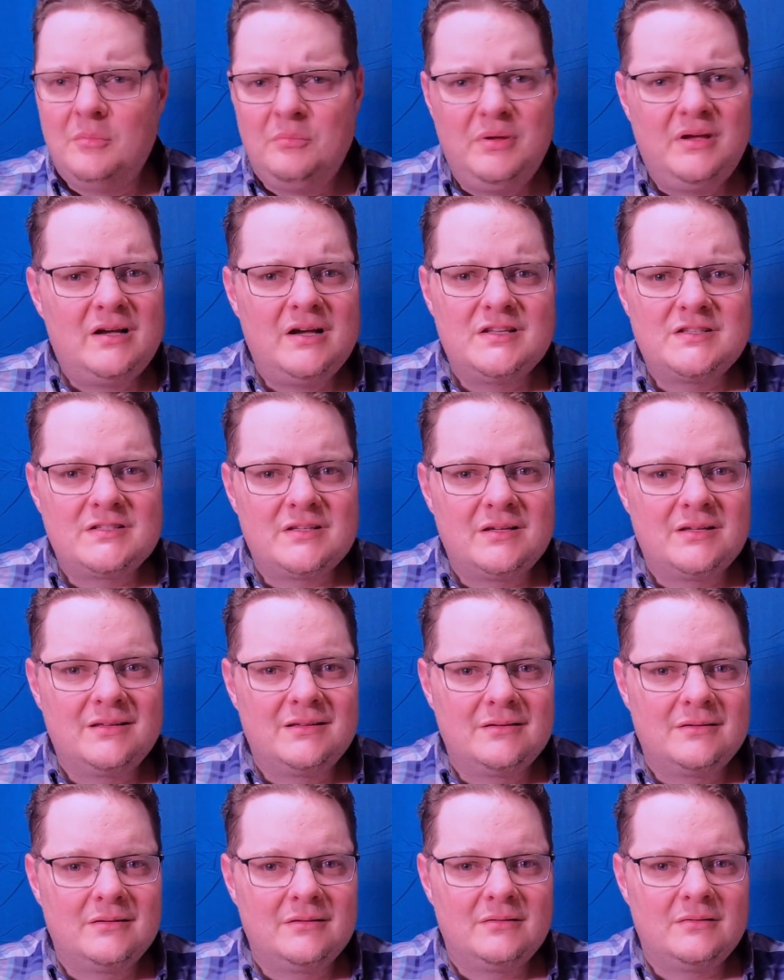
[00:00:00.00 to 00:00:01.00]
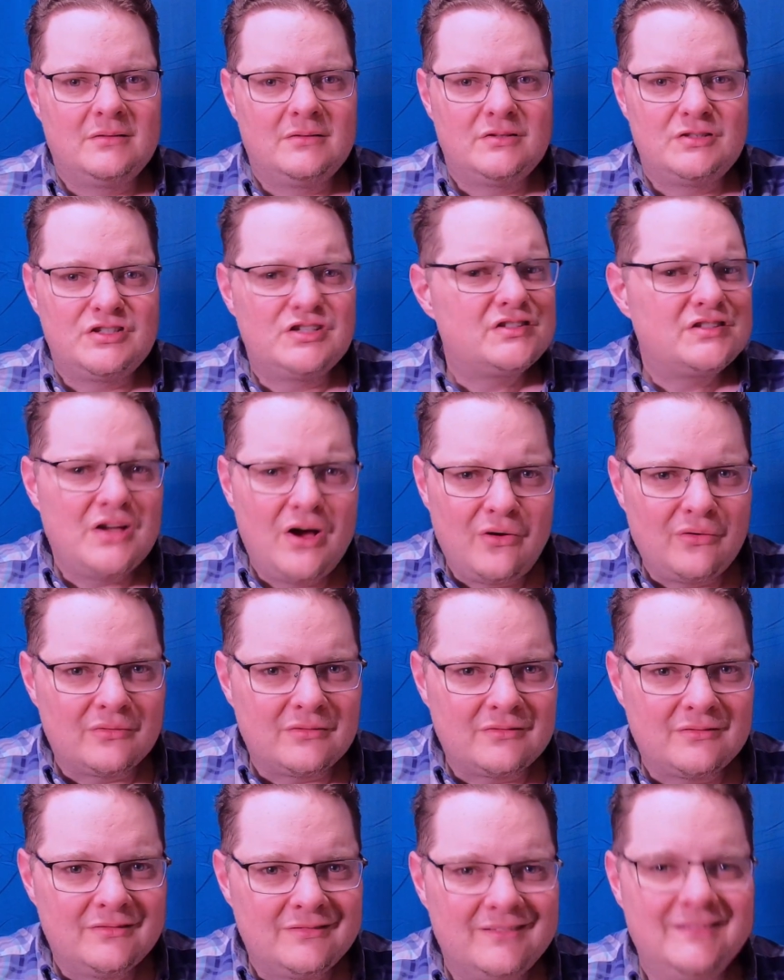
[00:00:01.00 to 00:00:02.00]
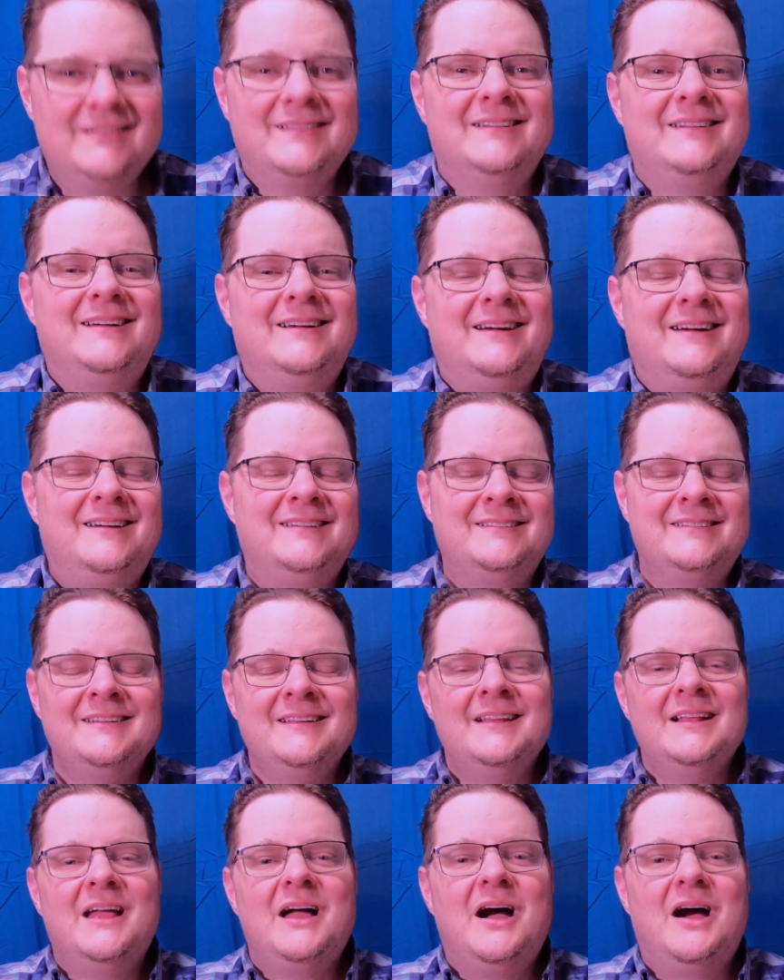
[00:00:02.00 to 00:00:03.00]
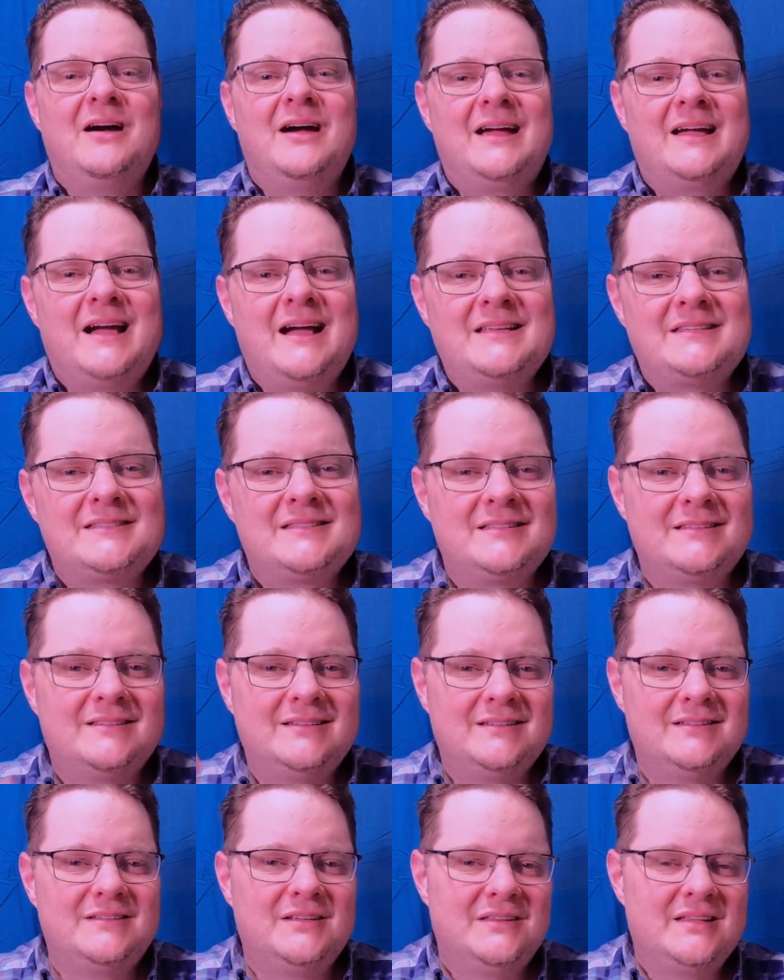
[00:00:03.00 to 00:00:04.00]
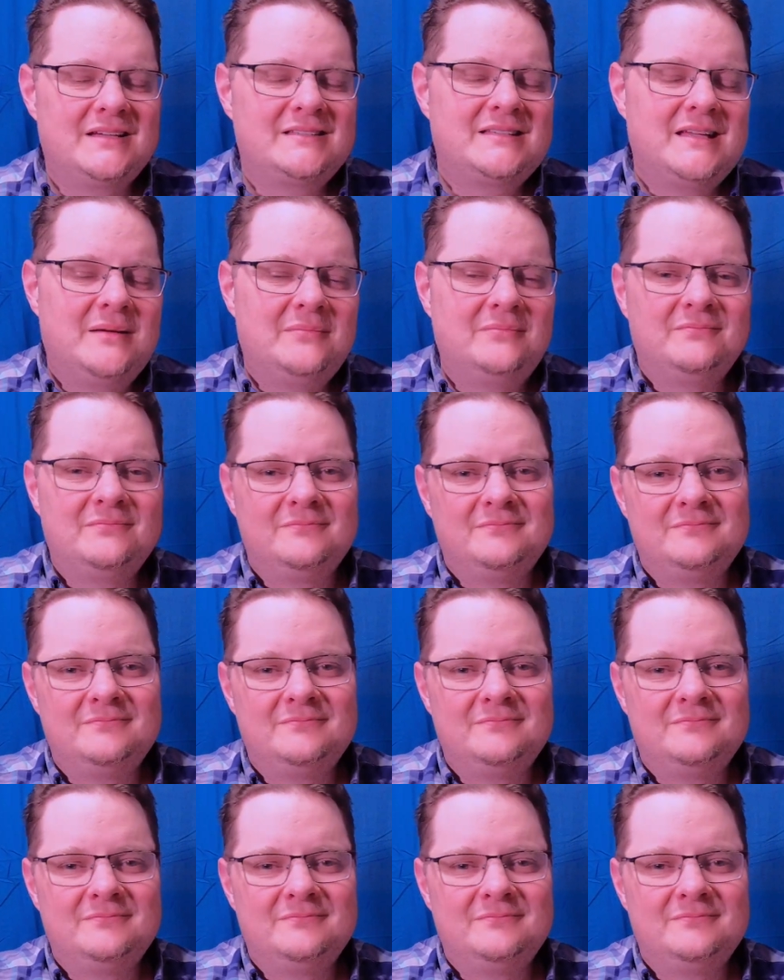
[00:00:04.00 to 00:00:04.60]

Because just don't. All right, guys. Until next time.